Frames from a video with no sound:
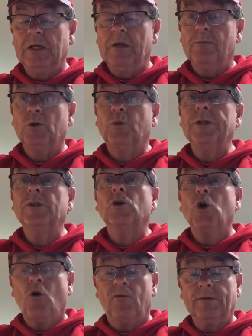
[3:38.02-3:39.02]
Between the
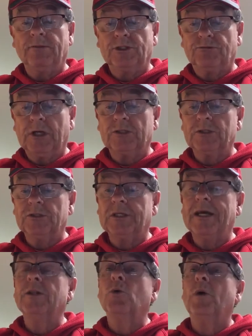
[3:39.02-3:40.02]
COVID restrictions
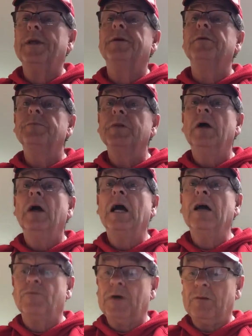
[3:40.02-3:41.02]
and the weather,
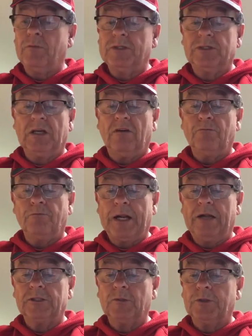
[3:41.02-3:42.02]
I found myself
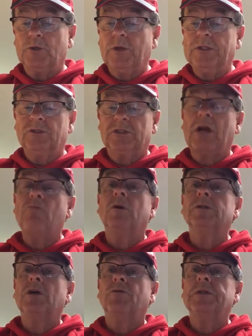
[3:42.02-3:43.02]
bouncing between
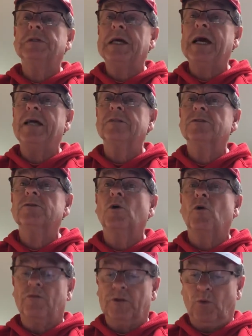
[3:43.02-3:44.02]
several different tasks
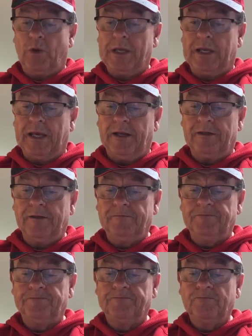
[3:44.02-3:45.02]
over the weekend.
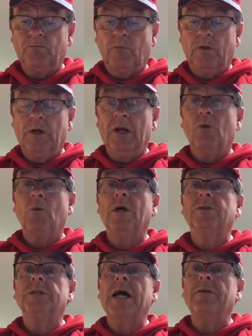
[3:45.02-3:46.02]

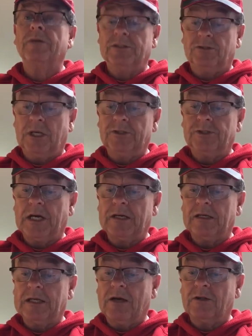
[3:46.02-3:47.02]
While Saturday's sunshine
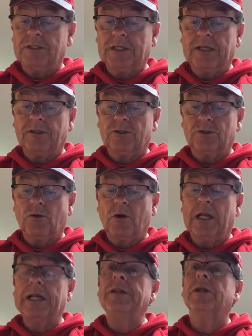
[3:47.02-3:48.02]
allowed us to get the
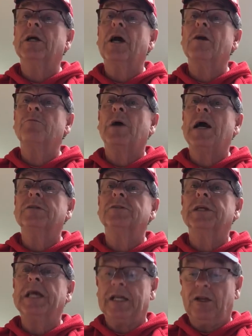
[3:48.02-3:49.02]
soil in the garden box
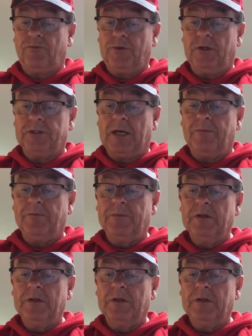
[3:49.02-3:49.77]
and get it filled up,